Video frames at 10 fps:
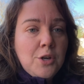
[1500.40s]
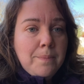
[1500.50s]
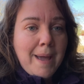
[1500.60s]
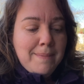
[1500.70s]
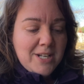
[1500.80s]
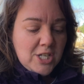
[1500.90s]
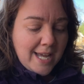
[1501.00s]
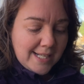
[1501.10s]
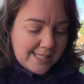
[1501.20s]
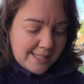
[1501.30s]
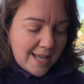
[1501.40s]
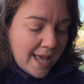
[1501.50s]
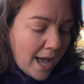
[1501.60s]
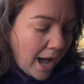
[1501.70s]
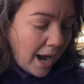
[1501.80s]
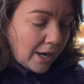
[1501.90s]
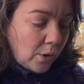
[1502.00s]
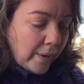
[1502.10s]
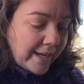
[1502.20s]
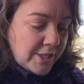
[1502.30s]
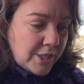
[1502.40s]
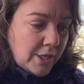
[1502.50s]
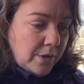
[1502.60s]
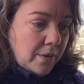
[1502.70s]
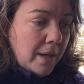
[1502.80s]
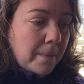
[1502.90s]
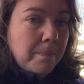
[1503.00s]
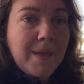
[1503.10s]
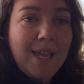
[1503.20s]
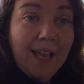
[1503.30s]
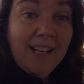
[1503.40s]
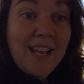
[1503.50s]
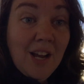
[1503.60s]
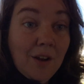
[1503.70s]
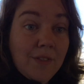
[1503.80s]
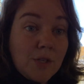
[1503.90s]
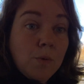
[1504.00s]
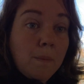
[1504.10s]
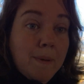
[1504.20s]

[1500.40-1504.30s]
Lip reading: baby chicks are going to be in here. This will